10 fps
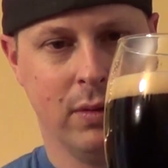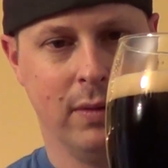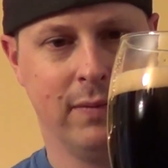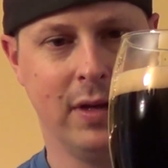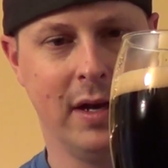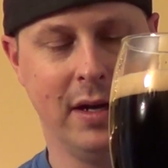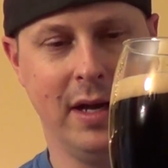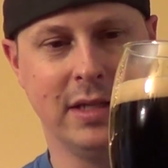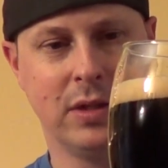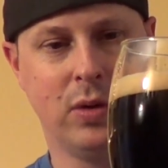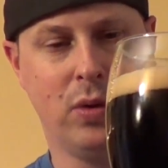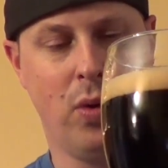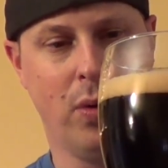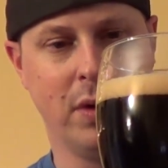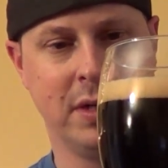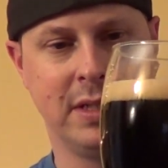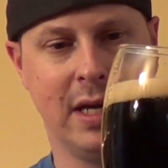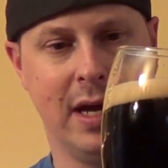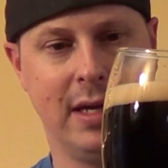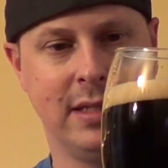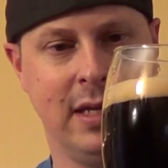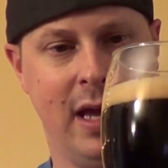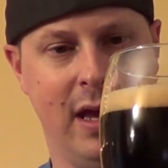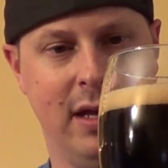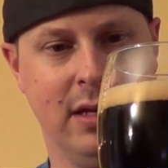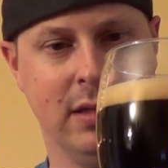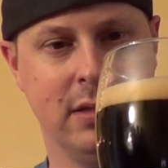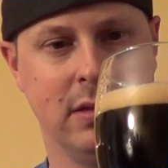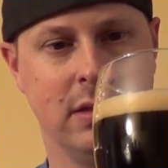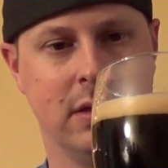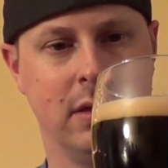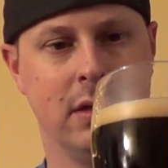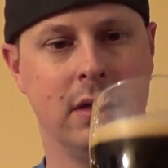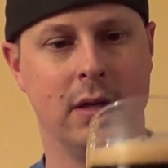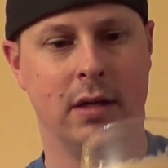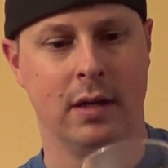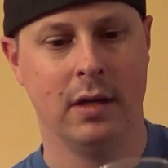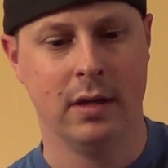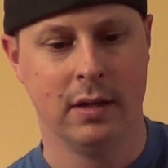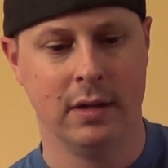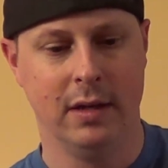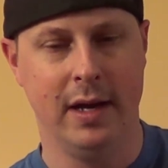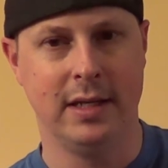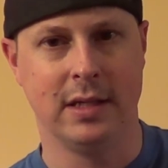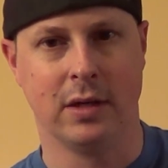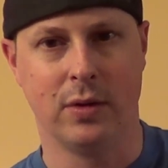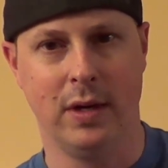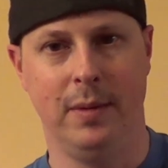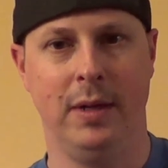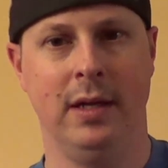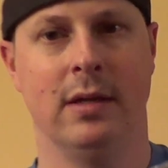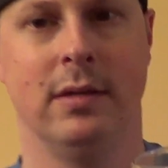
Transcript: we've got a nice quarter size head, nice and creamy,